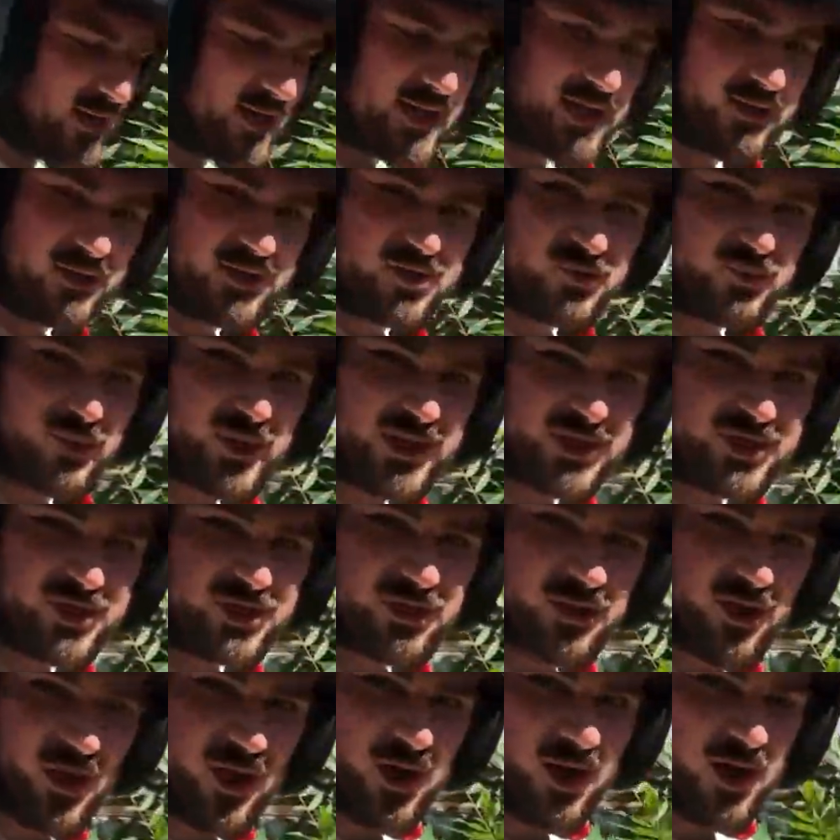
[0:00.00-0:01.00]
kill switch
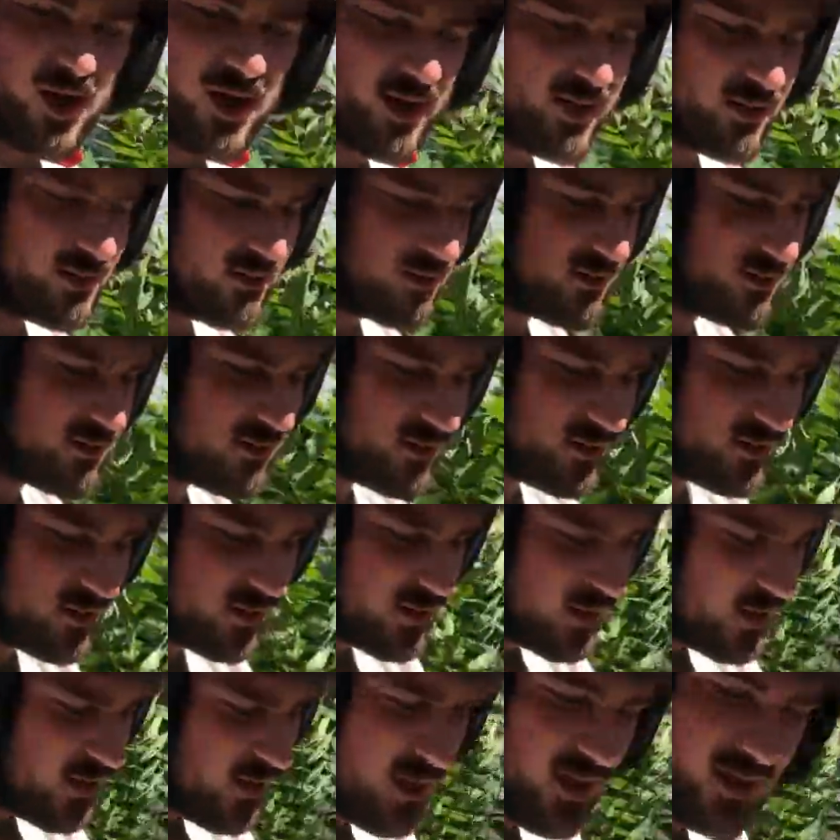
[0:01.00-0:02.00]
on,
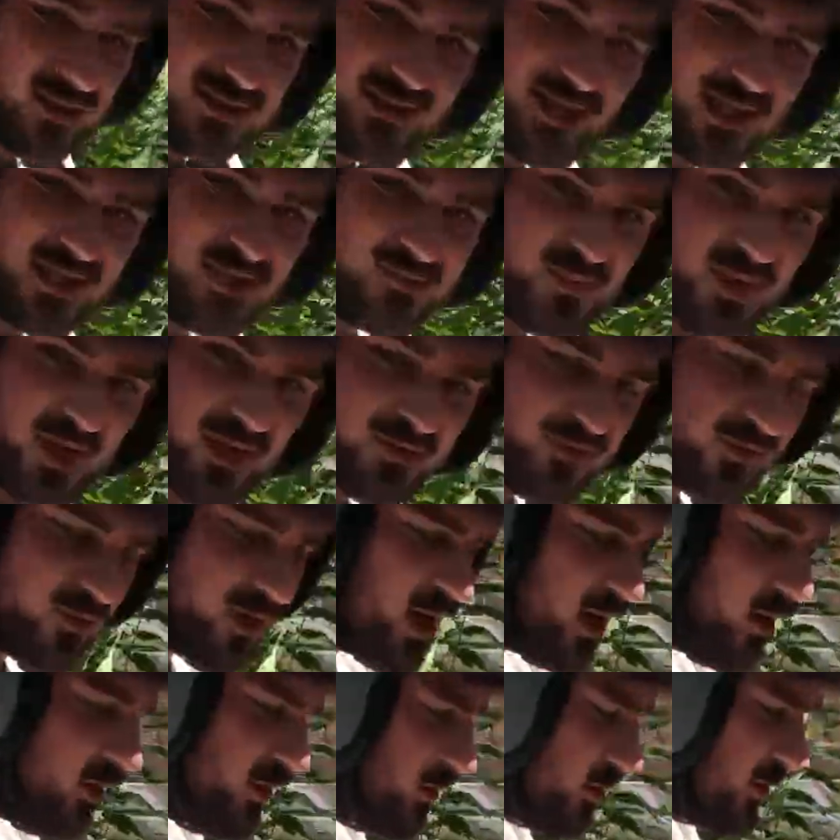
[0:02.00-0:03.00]
I'll test my
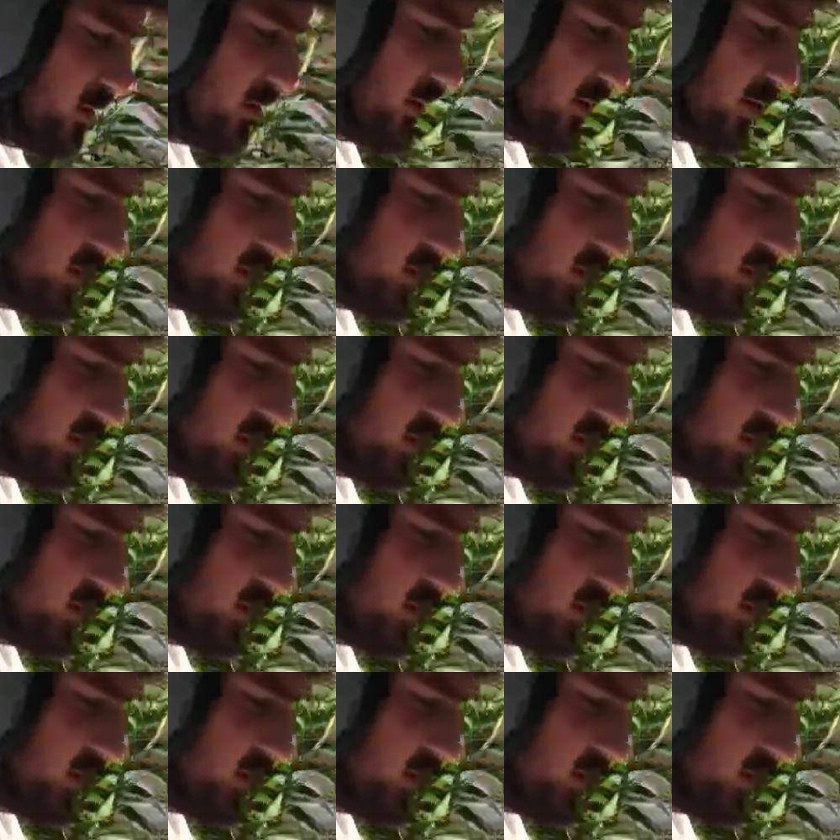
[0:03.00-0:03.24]
throttle,